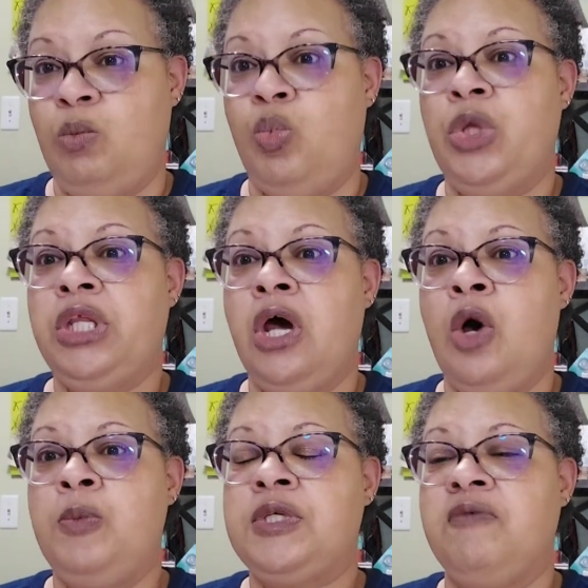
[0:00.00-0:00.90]
with the
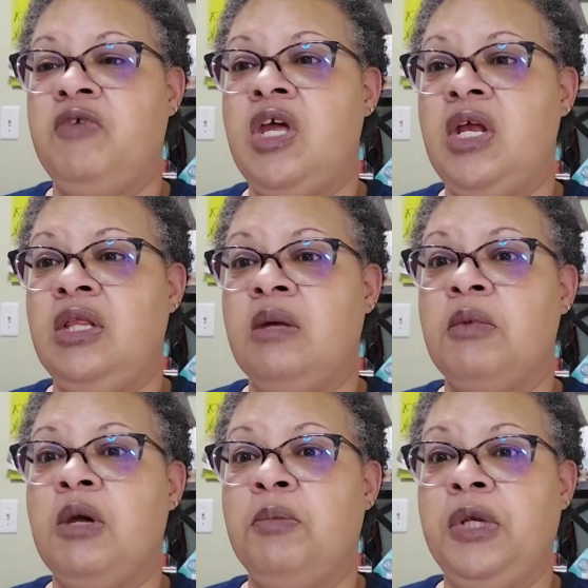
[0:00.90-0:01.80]
hopes of getting
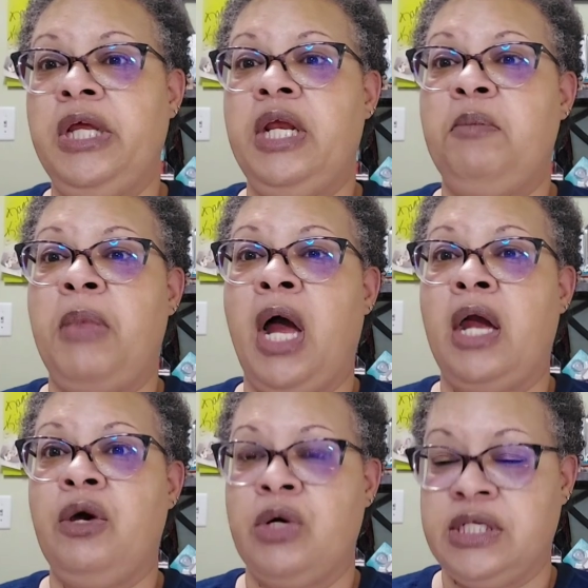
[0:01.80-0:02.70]
them completed
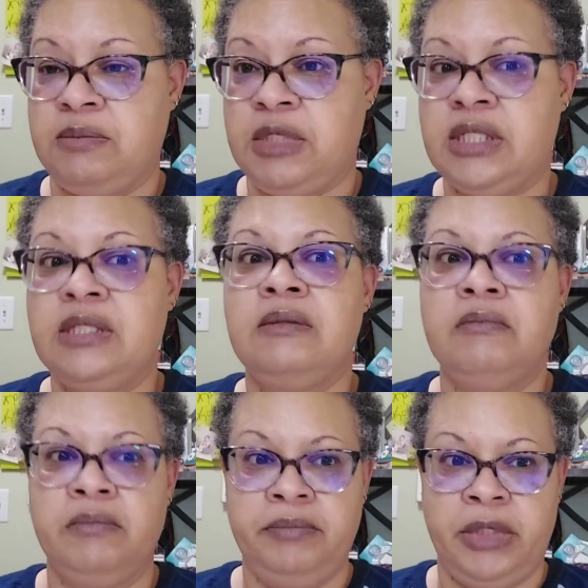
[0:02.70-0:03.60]
by Christmas.
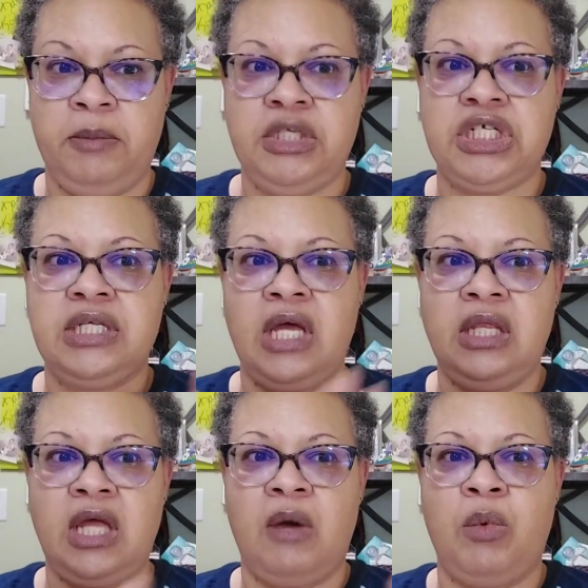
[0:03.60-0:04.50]
Let me just say
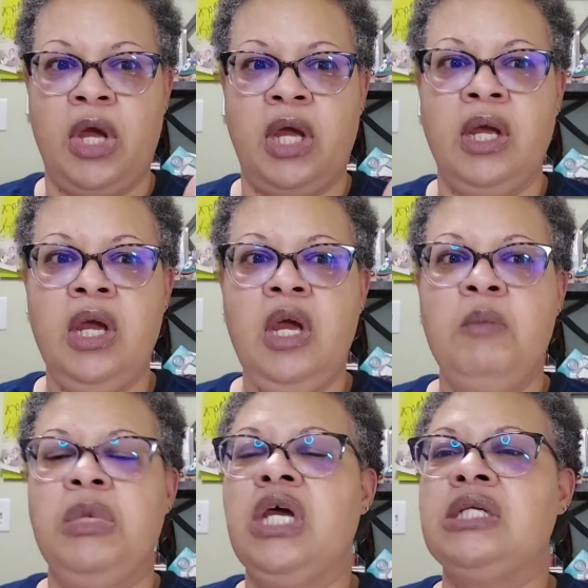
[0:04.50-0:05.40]
it that way.
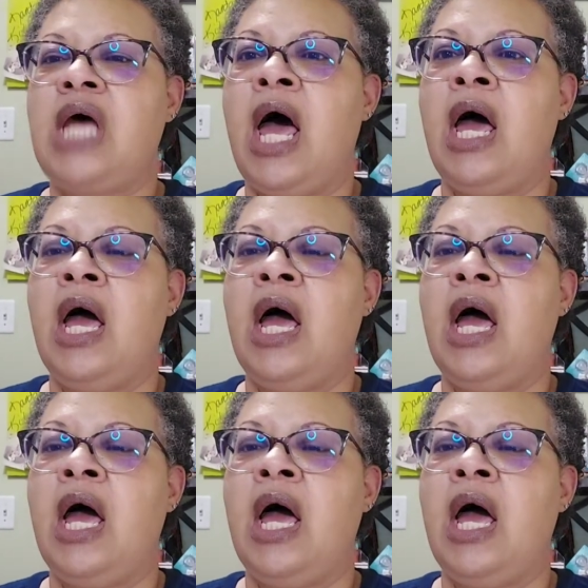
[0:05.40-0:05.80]
Because